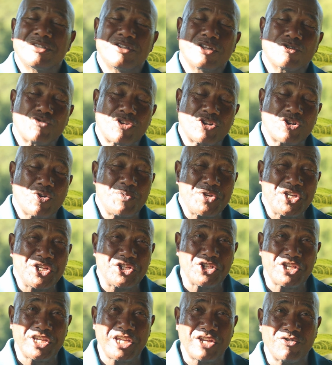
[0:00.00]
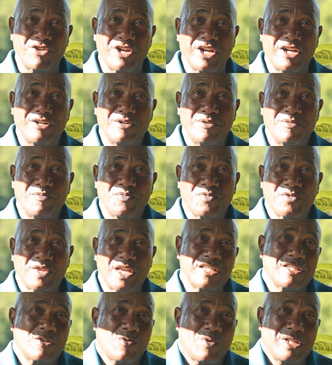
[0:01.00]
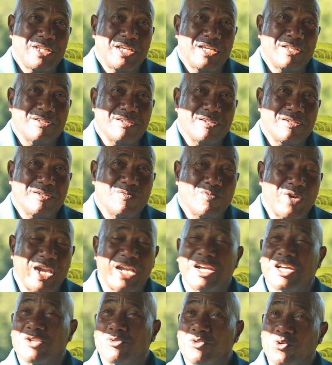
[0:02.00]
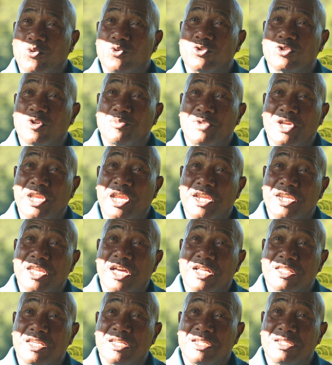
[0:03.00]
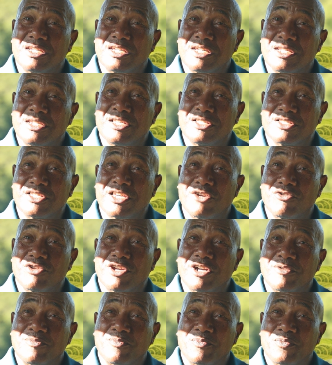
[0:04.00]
Treasure Beach area. And I said, well then, why can't we do something like that in this area?